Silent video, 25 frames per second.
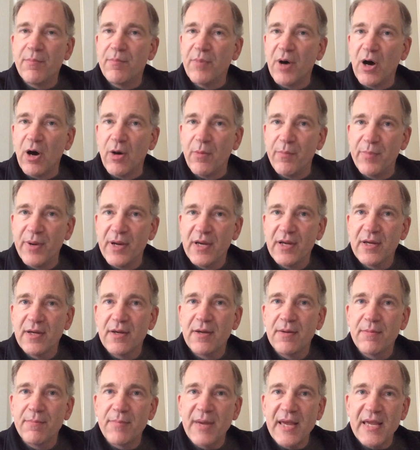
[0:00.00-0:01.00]
Bob
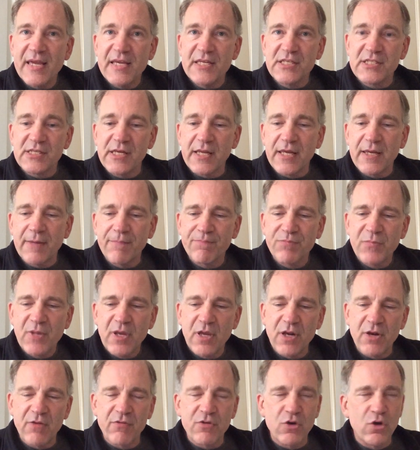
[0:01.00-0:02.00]
Paisley.
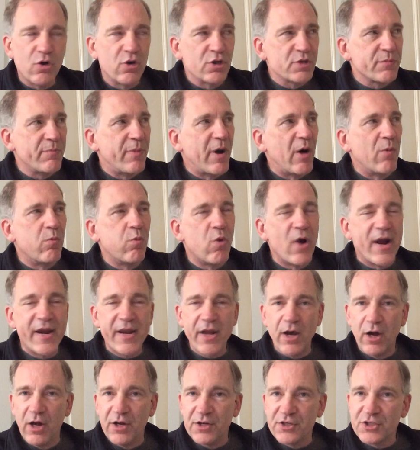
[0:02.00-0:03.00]
And of course, Bob
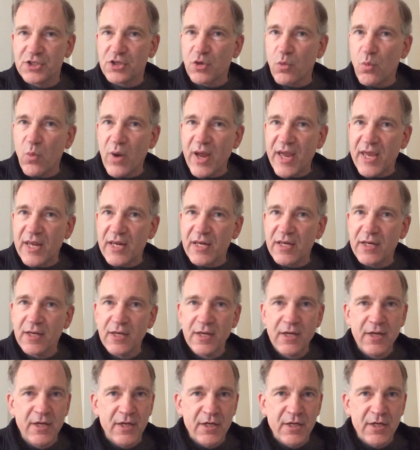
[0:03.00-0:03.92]
went on to win